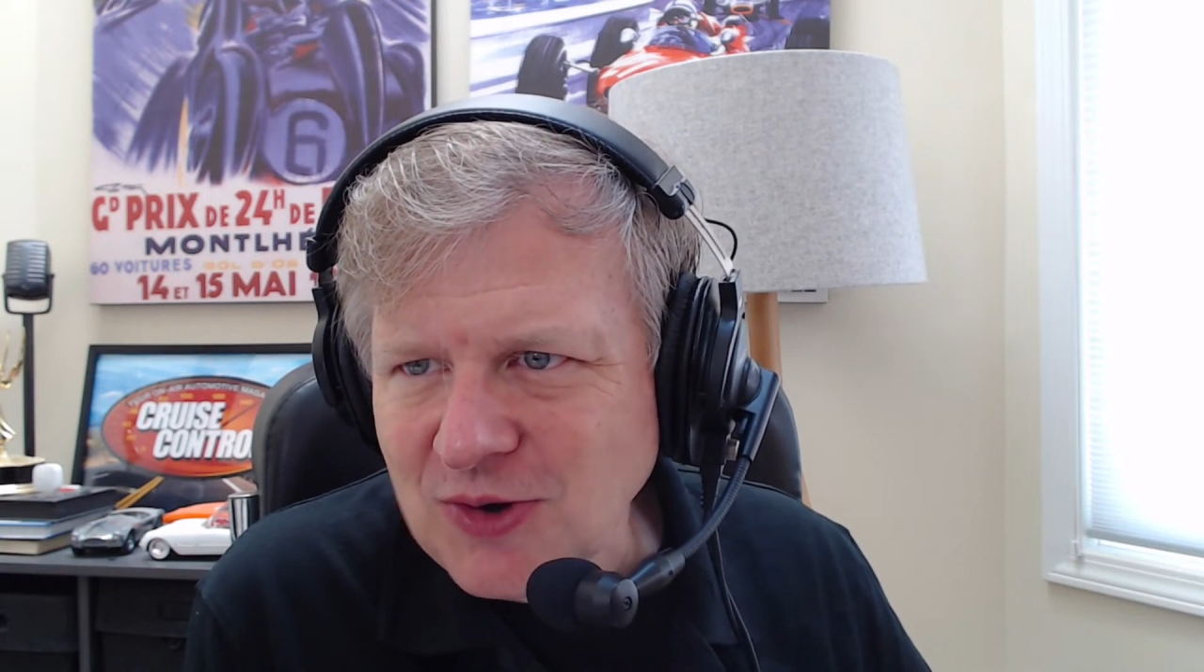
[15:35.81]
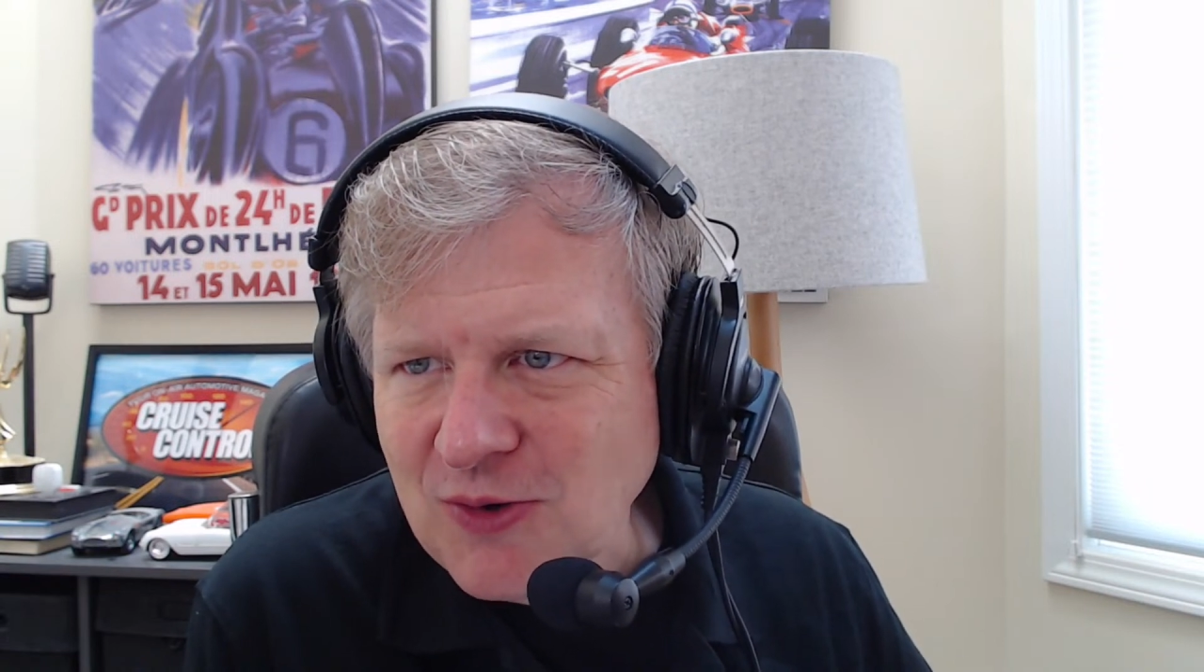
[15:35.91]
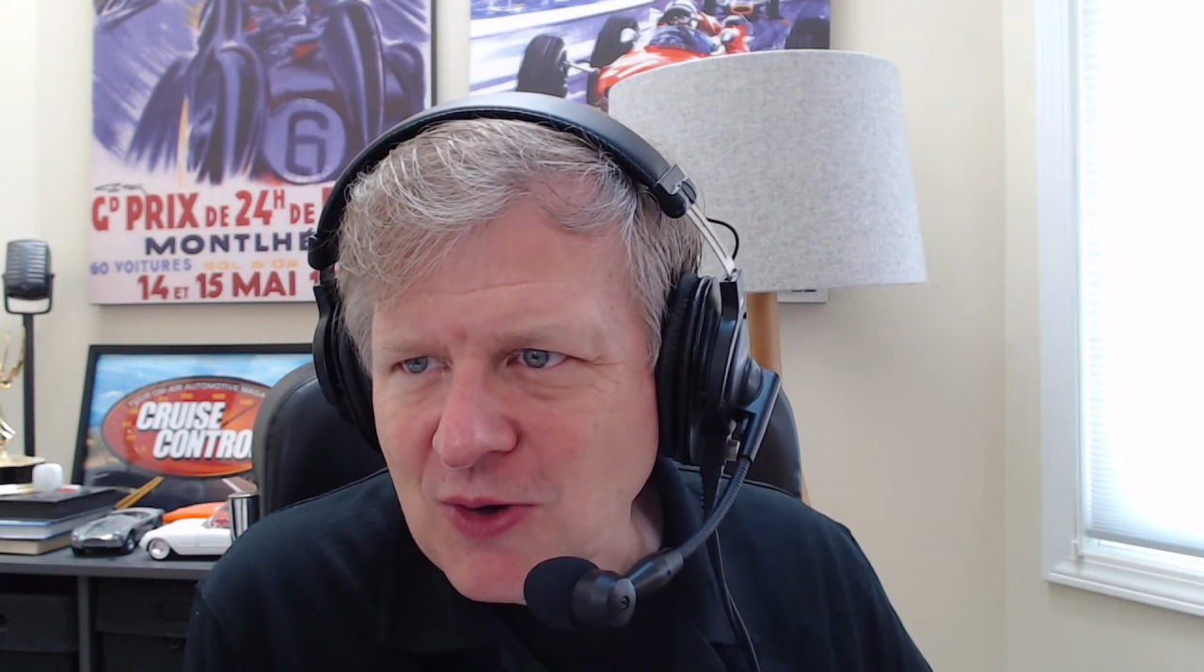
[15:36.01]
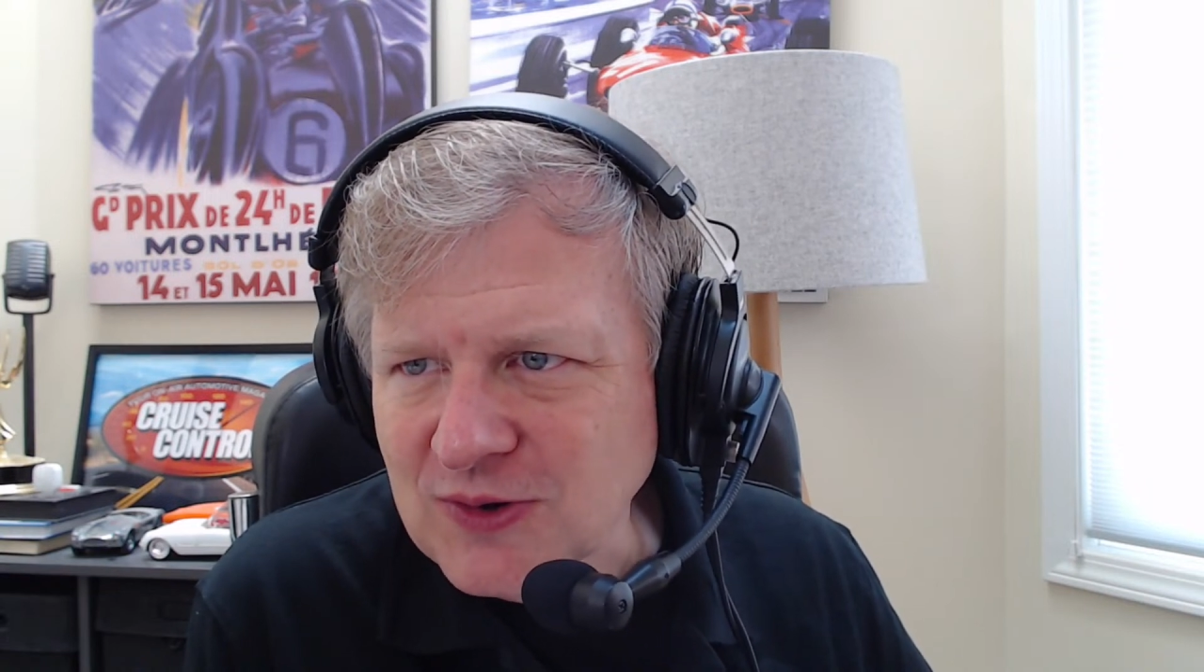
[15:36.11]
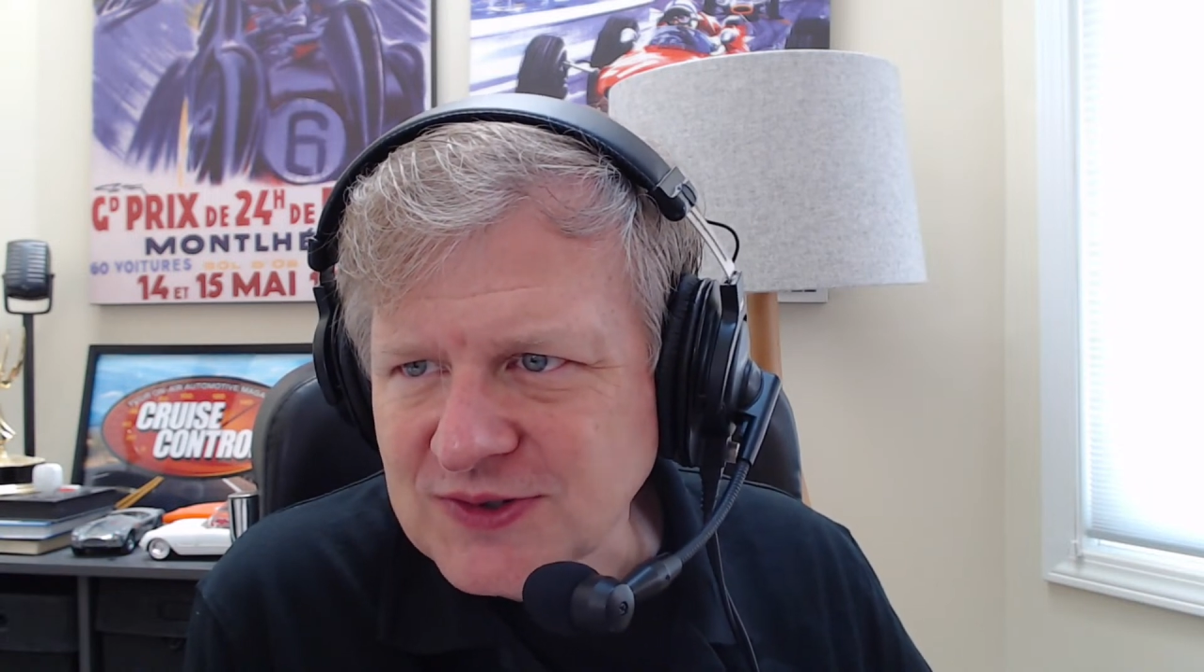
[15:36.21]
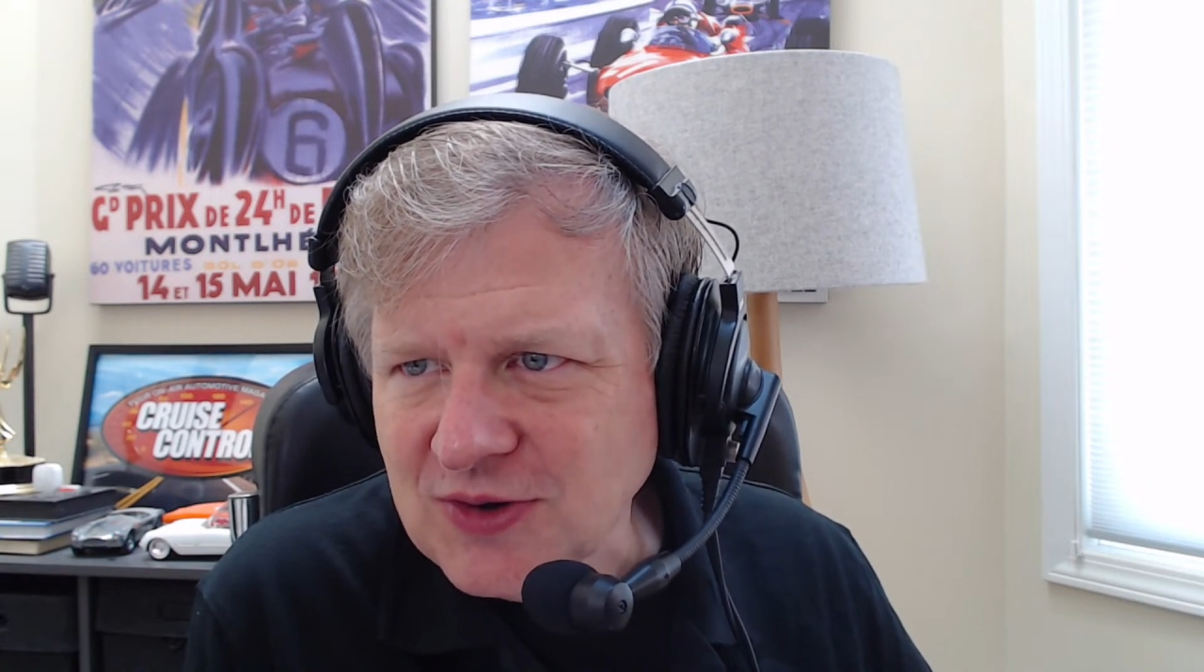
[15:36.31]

Toyota